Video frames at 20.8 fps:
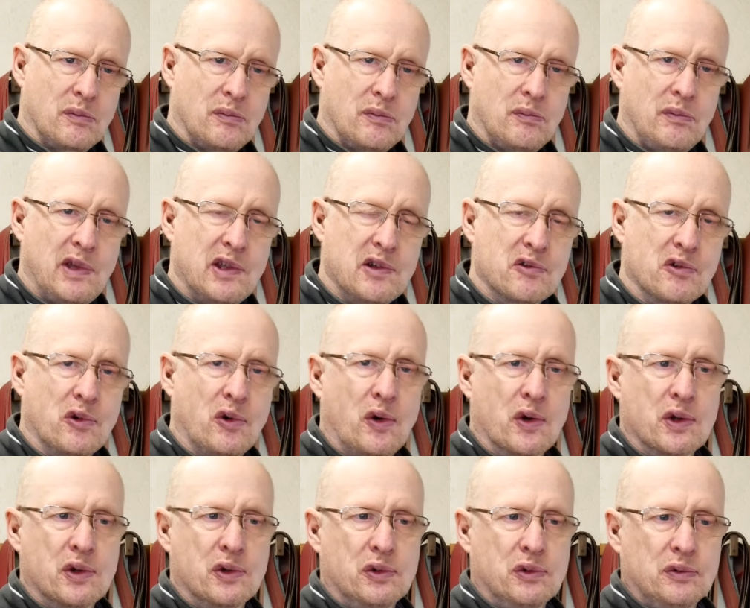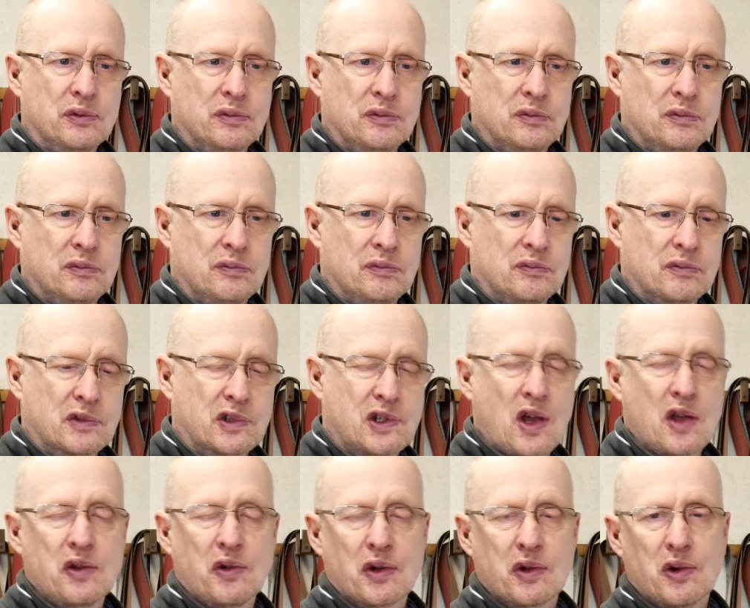mineral oil,
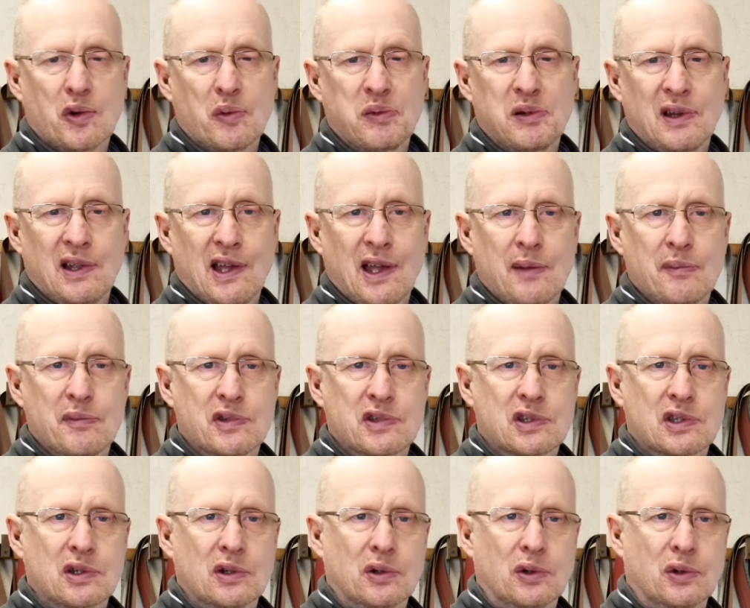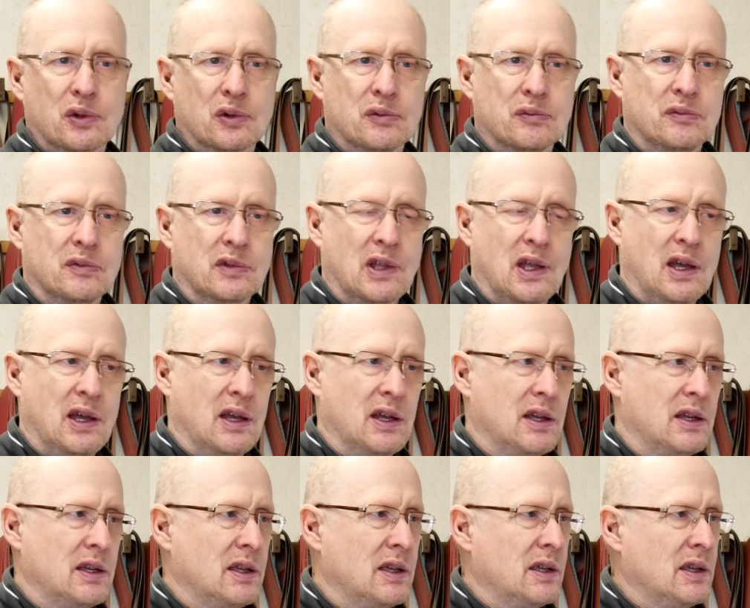gun oil perhaps, or there